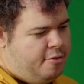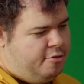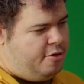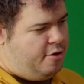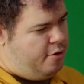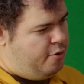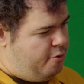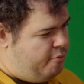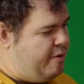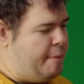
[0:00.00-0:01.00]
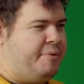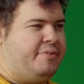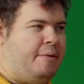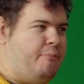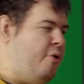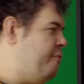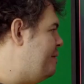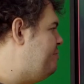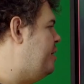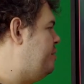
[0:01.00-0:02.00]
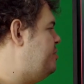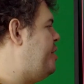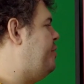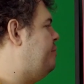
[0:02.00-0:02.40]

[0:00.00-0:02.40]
to represent what we've just done.